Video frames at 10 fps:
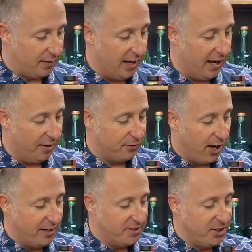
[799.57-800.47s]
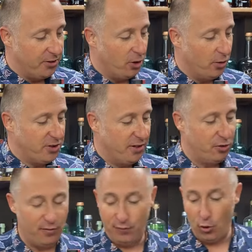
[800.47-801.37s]
and I've cut in two quarters. So I've
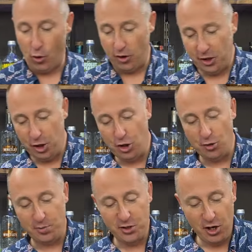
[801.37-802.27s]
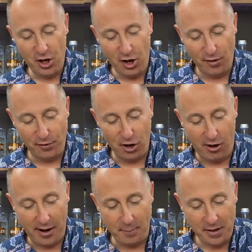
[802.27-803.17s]
got four cubes of
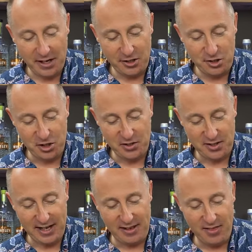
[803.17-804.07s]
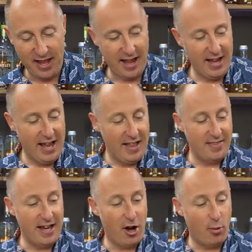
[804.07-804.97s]
lime just in there.
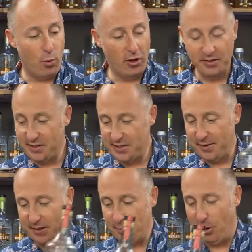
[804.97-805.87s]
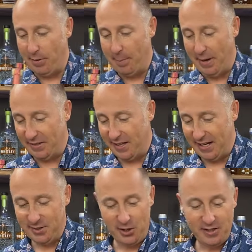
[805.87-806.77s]
Then I want, let's pop that back to
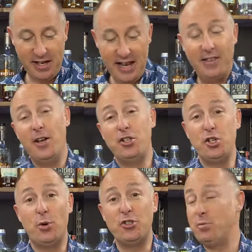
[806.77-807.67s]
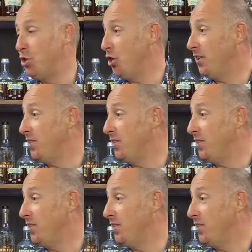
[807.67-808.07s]
that side. Then I just want some sugar